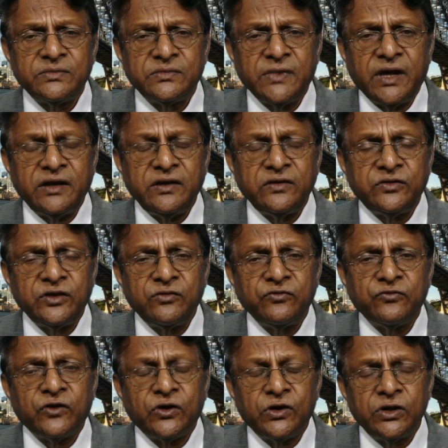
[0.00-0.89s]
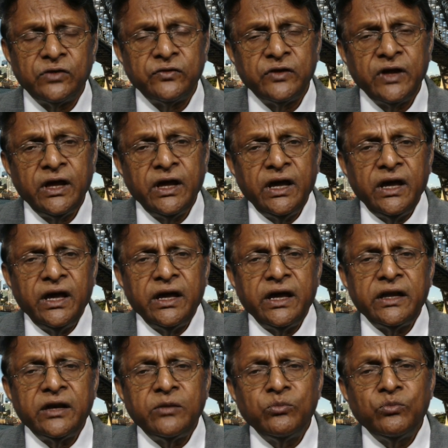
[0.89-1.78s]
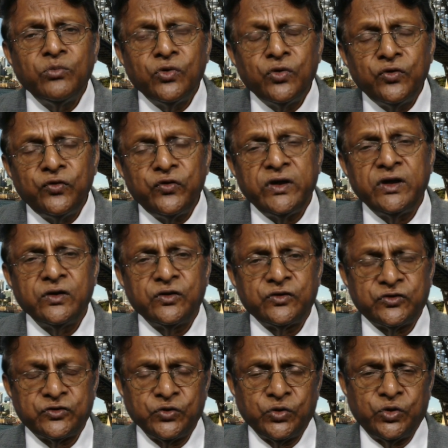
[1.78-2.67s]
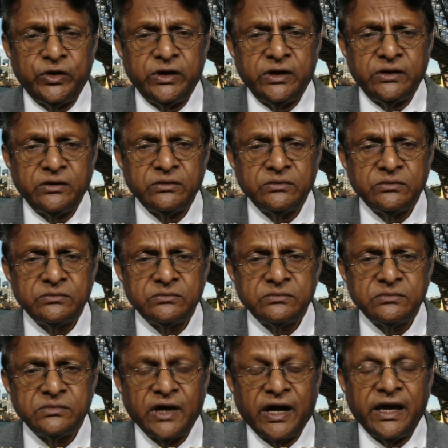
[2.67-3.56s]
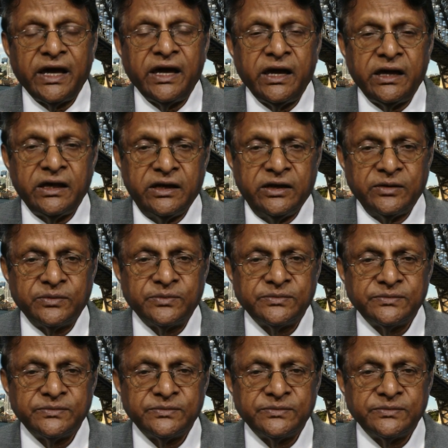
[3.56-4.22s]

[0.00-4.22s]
that is involved in moving your story ahead.